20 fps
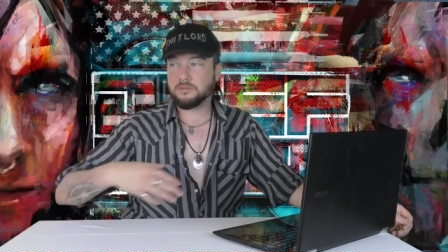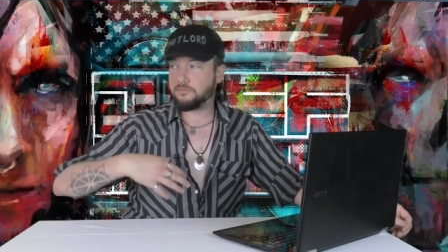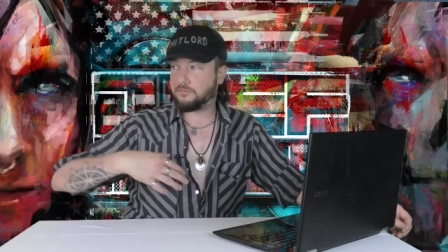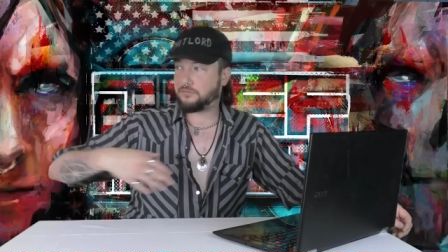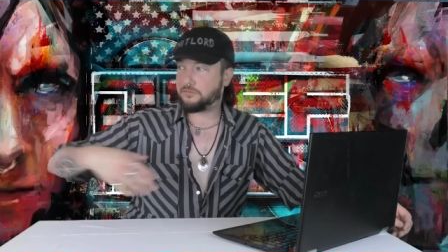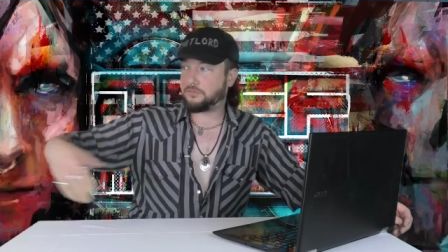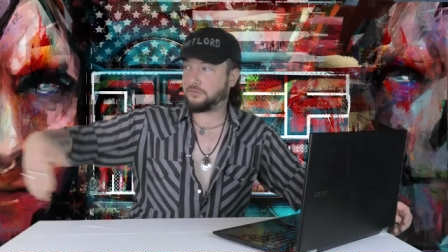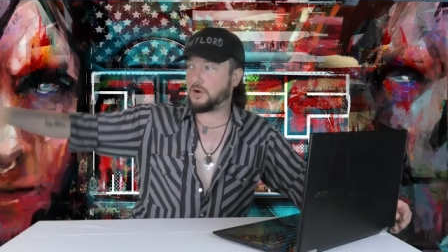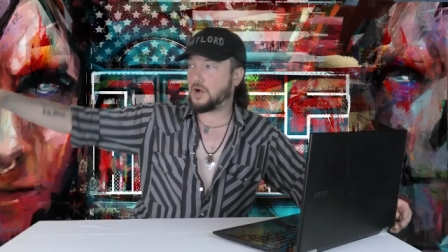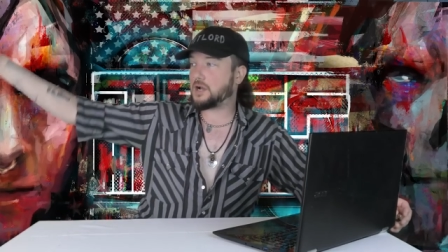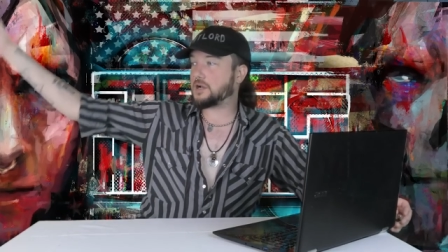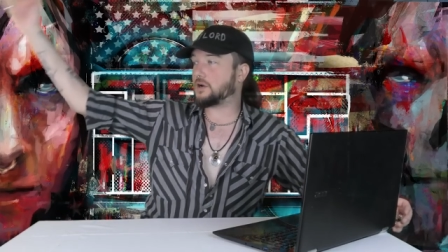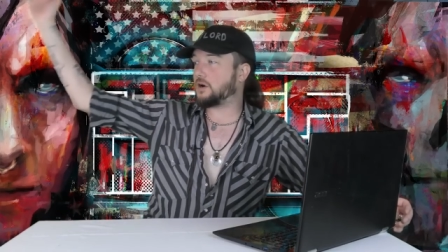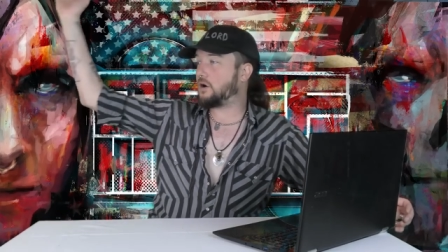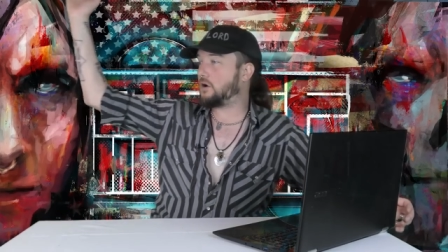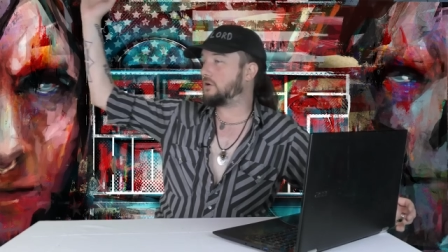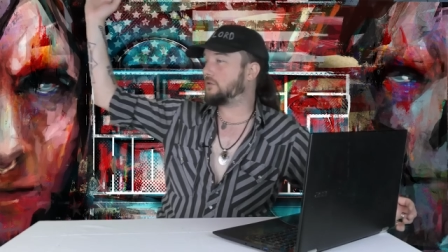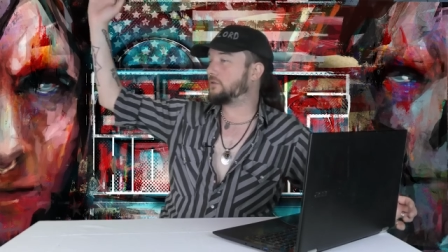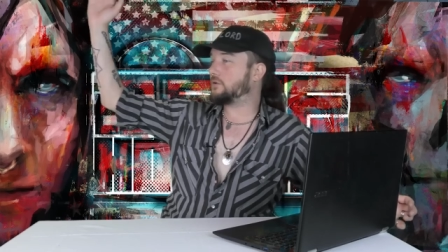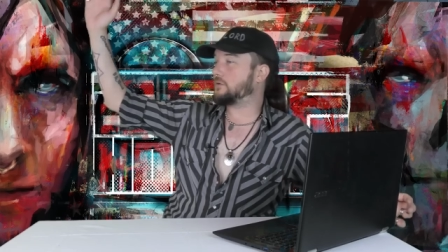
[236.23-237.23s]
fuck
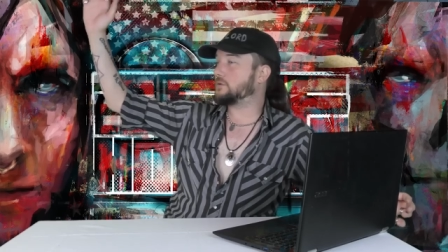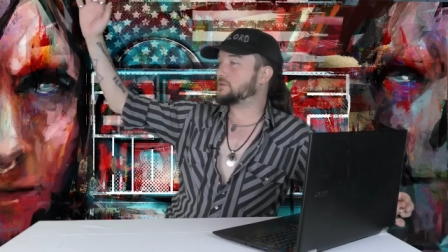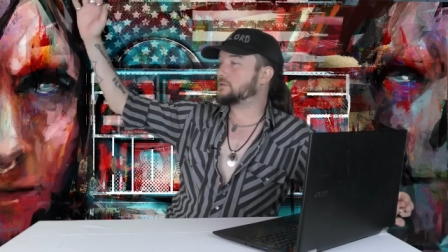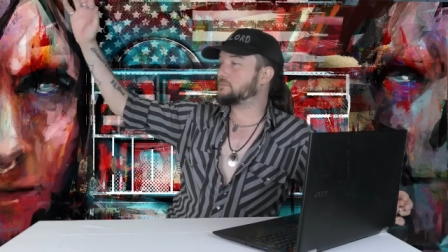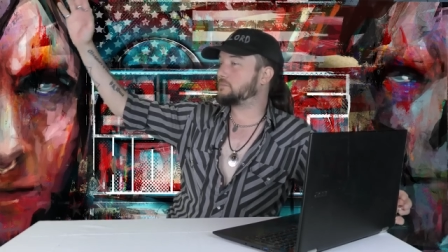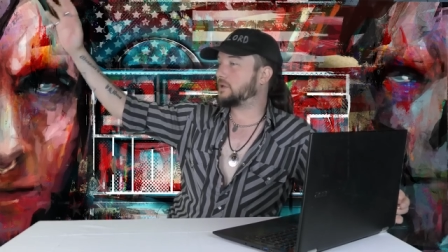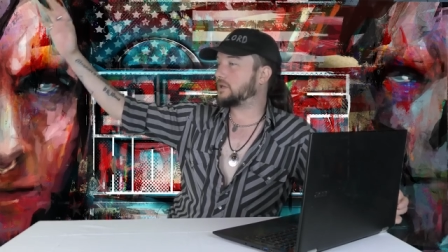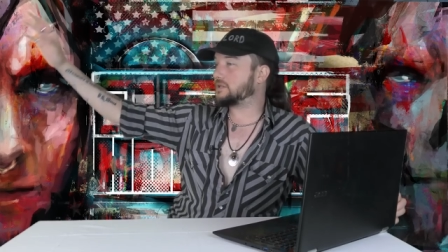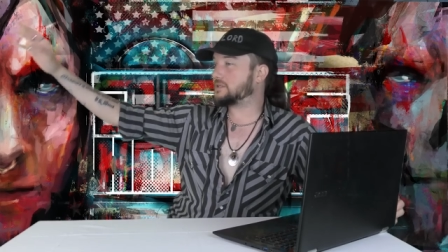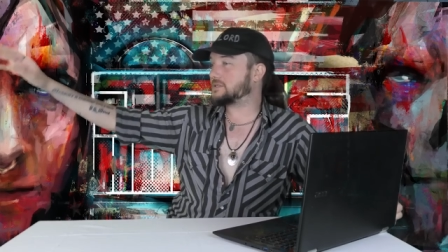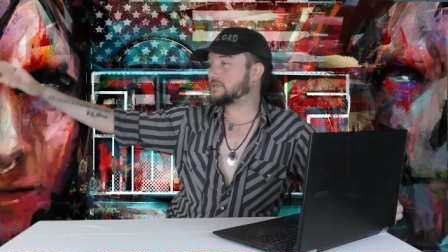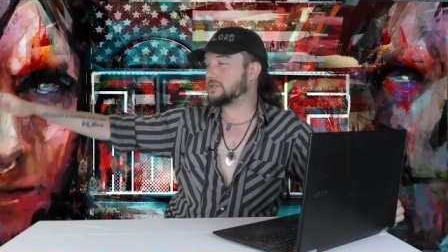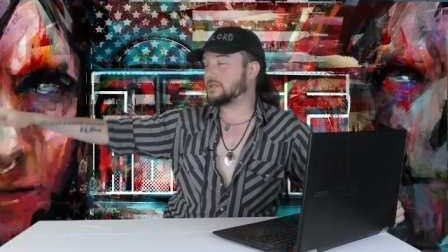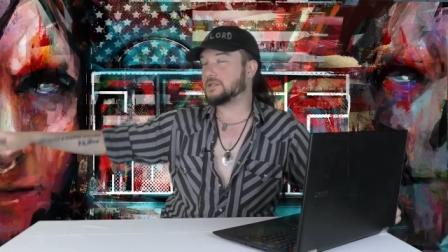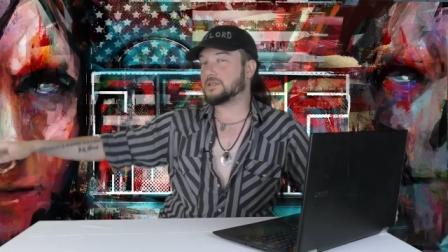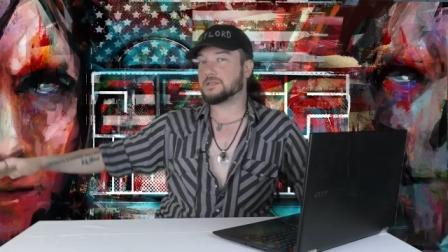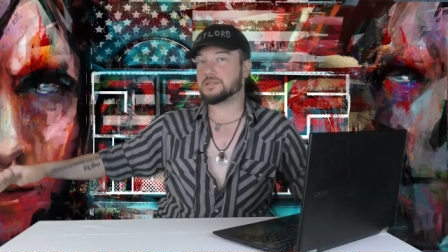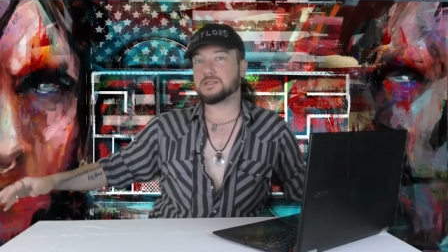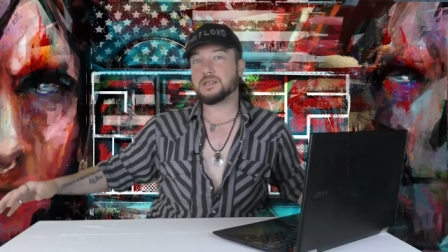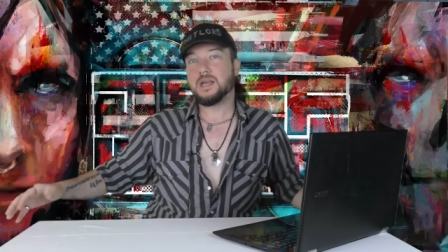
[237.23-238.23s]
all those
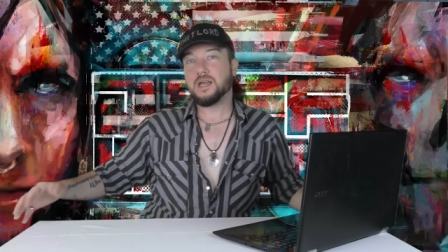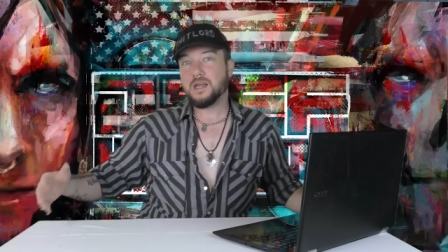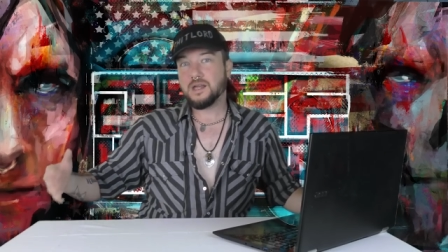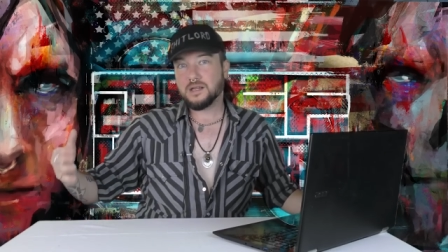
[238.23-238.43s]
medicines,